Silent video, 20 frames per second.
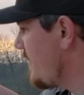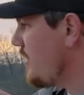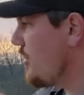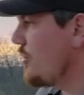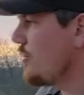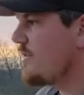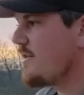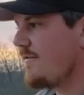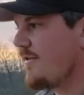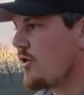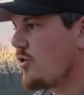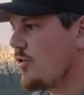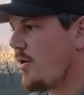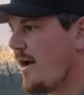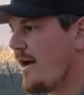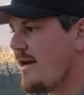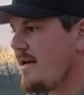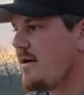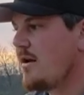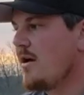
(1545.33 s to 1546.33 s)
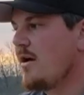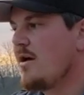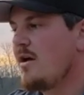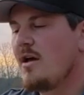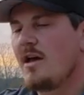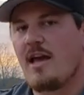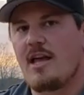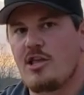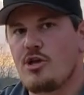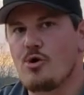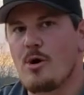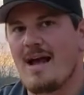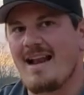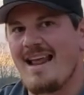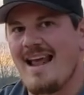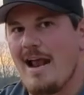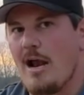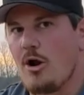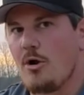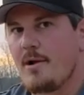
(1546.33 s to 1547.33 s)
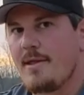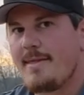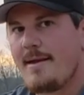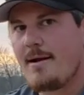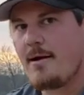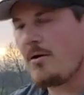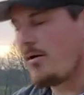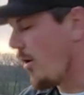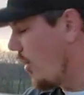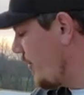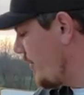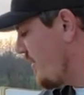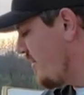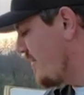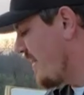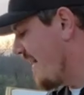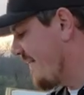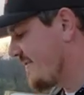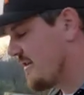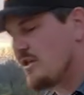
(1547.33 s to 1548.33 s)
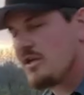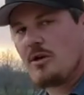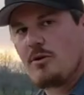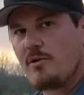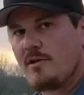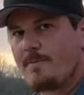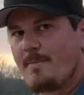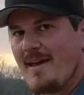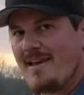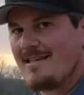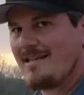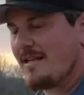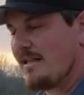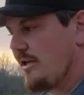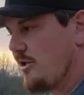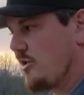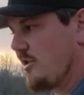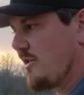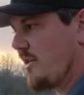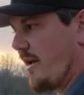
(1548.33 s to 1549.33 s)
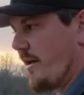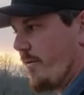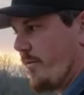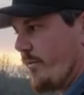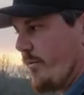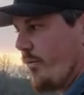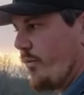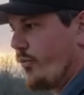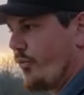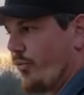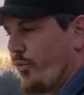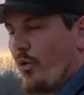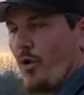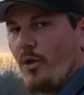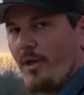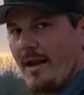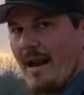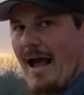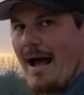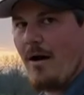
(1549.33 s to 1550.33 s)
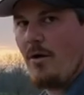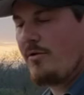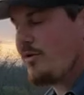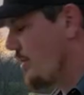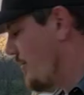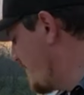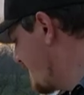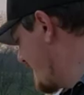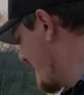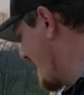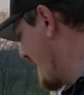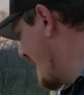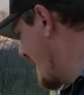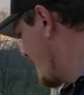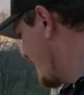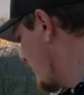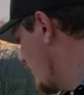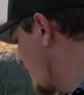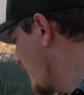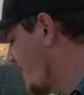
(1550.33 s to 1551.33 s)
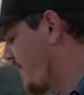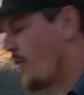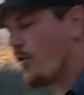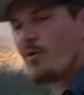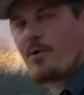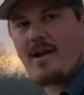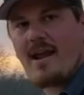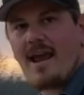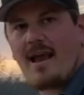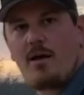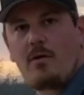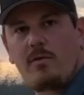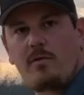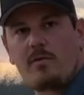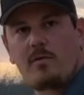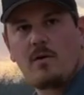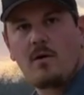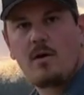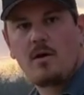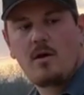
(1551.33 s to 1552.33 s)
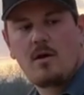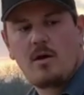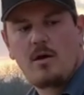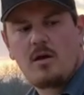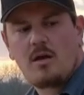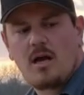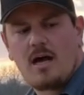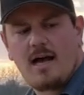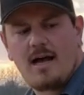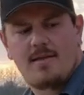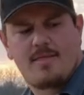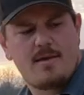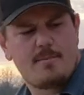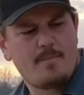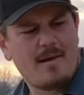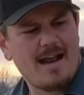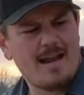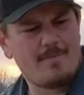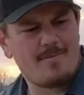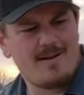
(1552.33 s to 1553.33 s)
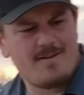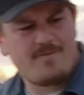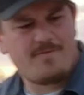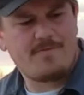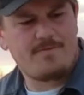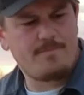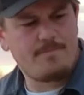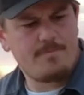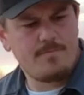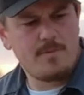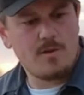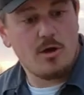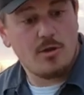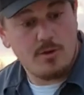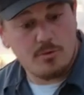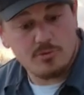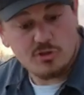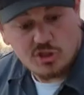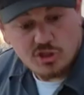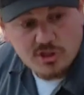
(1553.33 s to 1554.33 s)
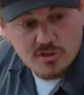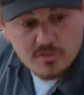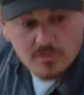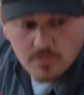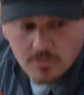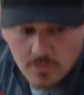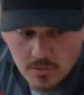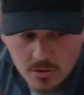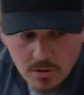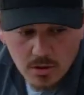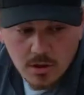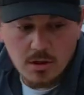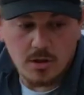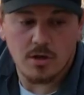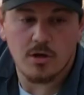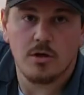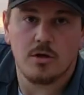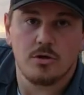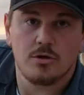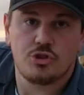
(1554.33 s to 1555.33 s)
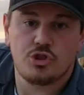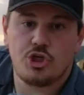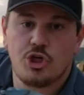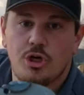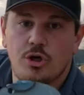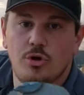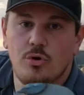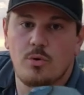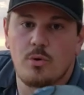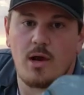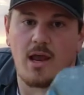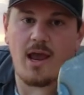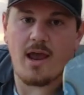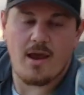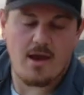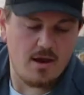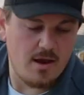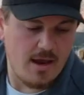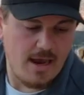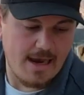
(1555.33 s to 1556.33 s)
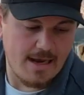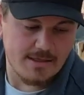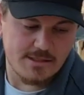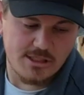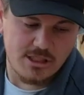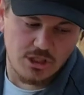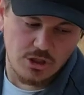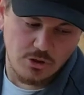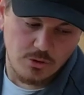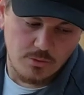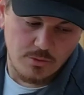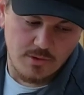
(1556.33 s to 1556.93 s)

the use of a crane, and you had air in there, all you'd have to do is basically just like roll it out. Mm -hmm. Take out those four nails. Uh, there might have been, no, there was just two, two, and two.